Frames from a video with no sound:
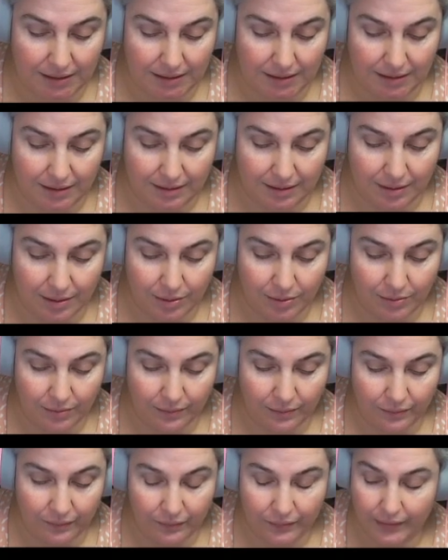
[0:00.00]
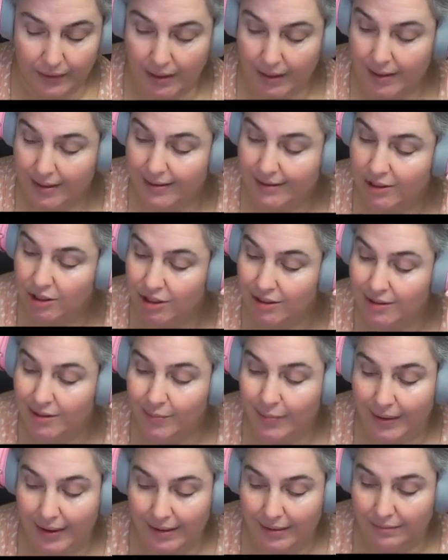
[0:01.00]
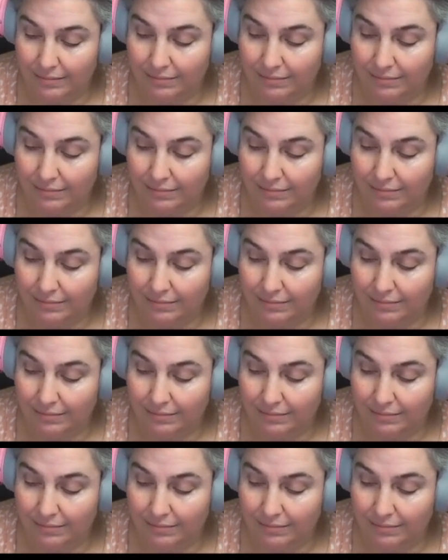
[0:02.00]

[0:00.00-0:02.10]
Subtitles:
you know? Just a bit.